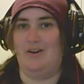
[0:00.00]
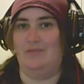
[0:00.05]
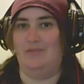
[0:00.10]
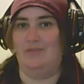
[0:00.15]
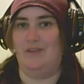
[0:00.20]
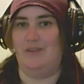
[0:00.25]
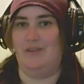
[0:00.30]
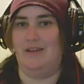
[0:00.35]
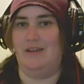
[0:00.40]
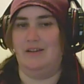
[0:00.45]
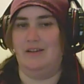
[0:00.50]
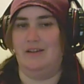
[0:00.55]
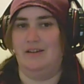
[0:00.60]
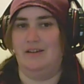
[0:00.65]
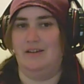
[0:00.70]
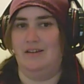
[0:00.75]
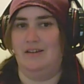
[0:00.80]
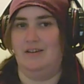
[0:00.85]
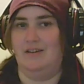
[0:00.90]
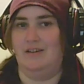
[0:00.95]
Like,
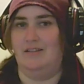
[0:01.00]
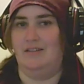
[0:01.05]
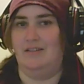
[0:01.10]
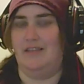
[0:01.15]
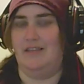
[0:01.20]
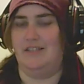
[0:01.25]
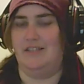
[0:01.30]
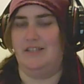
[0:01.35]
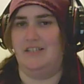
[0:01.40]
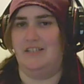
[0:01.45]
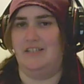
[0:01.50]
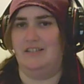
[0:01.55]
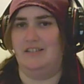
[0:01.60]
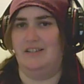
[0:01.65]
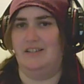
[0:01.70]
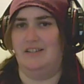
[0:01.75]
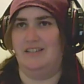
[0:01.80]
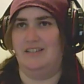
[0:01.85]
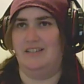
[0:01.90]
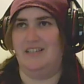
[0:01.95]
they changed,
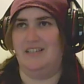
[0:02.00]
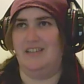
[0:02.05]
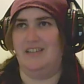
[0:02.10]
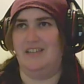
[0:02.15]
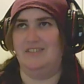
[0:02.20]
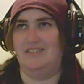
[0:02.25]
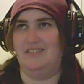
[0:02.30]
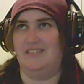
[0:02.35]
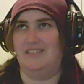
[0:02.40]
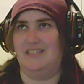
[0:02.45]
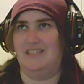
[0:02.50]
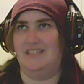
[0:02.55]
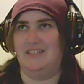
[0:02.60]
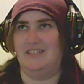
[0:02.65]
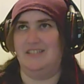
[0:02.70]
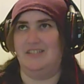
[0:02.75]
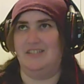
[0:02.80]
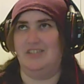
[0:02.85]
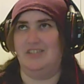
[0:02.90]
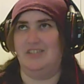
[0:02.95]
I think they did
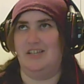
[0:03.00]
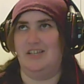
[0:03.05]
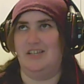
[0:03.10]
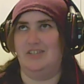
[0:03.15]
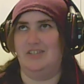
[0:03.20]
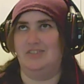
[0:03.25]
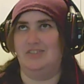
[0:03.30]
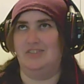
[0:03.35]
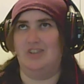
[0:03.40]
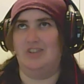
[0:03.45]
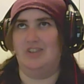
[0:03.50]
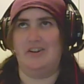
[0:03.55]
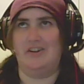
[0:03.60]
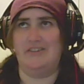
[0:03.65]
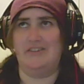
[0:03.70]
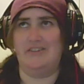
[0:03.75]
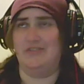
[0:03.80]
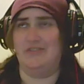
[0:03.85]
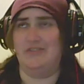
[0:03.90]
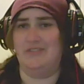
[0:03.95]
things like change
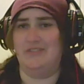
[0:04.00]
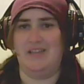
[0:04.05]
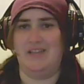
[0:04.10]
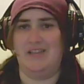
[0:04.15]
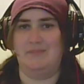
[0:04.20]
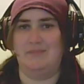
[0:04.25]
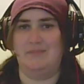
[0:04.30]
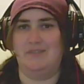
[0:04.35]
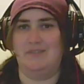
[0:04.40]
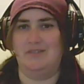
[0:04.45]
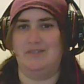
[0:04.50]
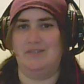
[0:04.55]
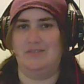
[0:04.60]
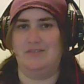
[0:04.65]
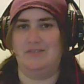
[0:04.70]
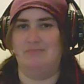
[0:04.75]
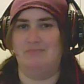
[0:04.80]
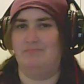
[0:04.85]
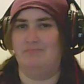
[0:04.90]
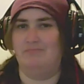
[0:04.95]
Yahiko's name
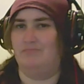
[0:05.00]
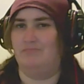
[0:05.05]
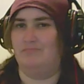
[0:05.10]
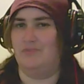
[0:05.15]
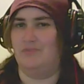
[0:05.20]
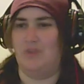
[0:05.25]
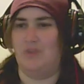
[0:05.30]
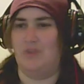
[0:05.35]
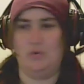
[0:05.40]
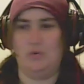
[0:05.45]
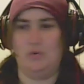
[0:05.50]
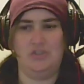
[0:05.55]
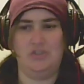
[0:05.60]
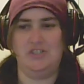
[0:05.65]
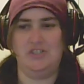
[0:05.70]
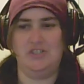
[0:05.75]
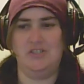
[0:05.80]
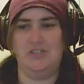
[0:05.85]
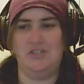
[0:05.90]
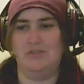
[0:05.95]
to
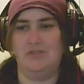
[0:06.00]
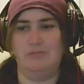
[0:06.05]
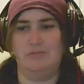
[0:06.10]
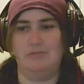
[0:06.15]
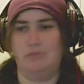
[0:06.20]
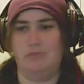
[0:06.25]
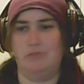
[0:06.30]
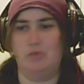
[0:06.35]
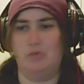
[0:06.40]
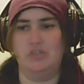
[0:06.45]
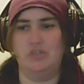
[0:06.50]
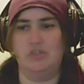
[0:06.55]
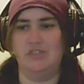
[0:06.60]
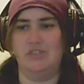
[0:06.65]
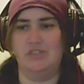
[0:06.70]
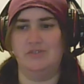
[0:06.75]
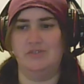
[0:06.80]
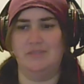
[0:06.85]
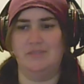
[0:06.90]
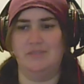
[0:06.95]
Yoshi or
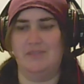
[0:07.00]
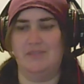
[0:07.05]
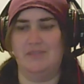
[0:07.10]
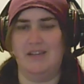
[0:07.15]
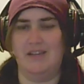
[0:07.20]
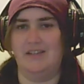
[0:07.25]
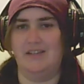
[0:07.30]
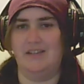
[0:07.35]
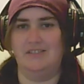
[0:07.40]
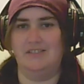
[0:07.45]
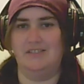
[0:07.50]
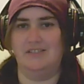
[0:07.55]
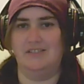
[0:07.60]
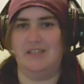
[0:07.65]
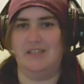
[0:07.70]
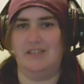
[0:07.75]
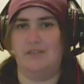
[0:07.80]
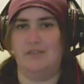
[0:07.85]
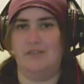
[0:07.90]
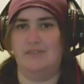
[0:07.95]
Yoji or something, and it's just
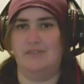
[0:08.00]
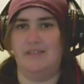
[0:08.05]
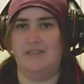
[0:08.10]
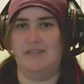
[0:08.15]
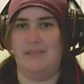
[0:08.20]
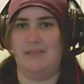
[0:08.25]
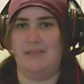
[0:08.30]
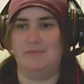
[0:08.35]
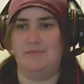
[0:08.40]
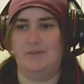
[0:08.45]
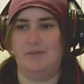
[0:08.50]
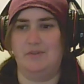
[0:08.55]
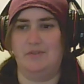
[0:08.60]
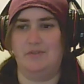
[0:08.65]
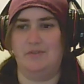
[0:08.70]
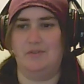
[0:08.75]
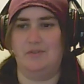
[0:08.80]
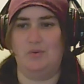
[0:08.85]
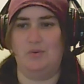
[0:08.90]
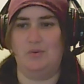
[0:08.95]
like, it was names
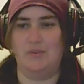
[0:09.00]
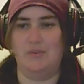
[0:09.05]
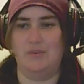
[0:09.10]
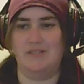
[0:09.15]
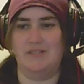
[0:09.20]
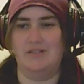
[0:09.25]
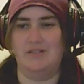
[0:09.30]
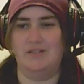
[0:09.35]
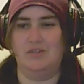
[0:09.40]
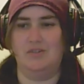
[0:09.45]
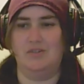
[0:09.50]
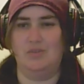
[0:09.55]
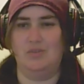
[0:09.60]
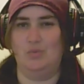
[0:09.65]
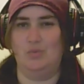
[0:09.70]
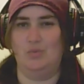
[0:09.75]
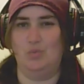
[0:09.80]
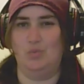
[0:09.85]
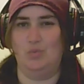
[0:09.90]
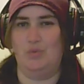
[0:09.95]
where there wasn't a
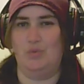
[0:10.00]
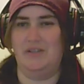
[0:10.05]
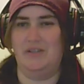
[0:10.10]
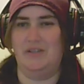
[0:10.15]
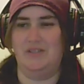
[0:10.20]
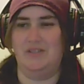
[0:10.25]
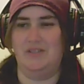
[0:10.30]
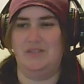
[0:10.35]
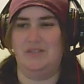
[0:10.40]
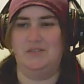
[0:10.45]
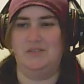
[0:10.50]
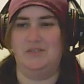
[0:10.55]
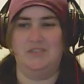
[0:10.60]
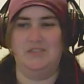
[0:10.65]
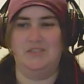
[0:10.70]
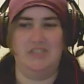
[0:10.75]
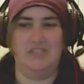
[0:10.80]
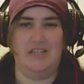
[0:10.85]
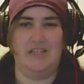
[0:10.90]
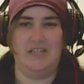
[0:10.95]
good reason to
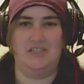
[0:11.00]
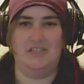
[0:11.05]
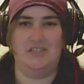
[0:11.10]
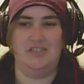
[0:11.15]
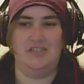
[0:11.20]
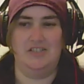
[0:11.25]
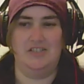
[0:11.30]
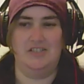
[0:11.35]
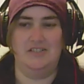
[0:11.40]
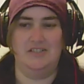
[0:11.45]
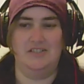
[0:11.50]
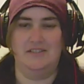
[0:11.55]
change it,